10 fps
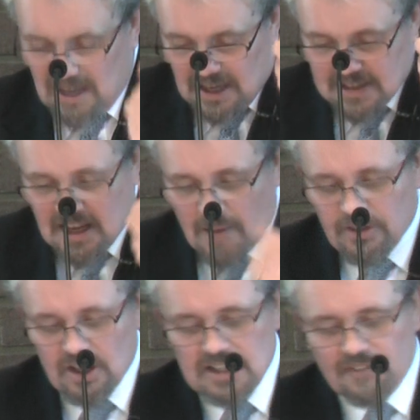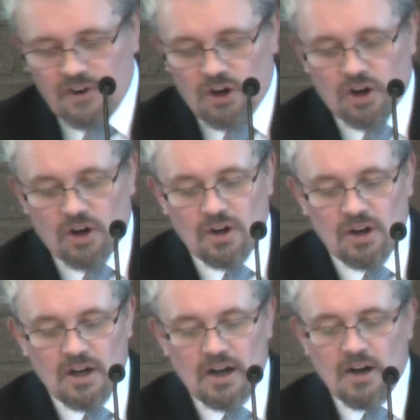In Psalm 34,
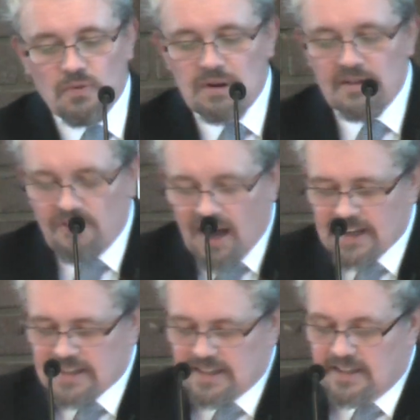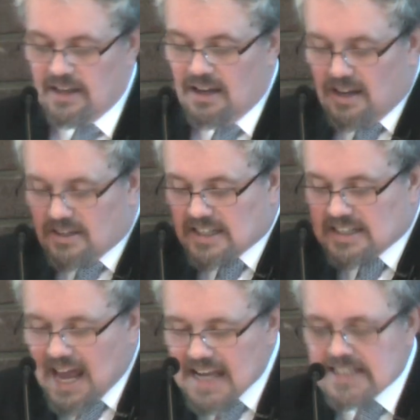we're invited to
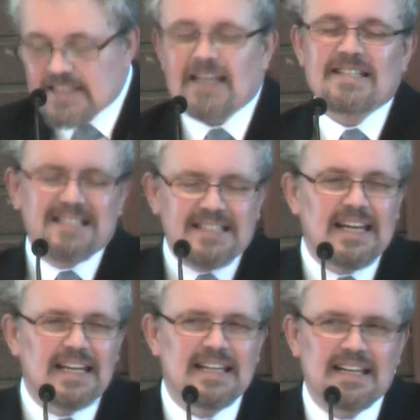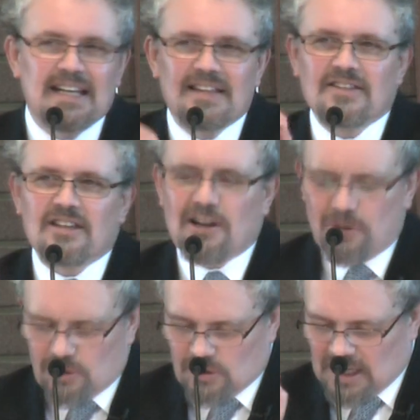taste and see that the
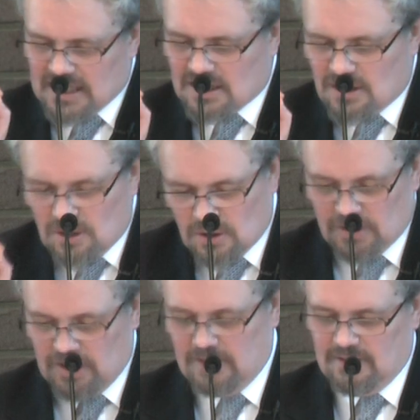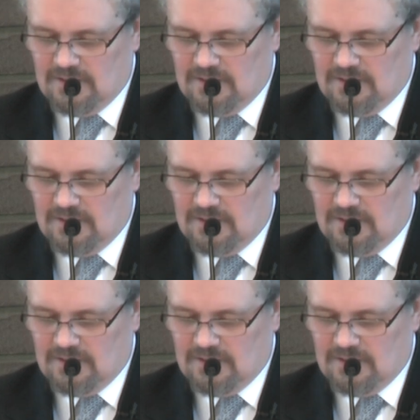Lord is good.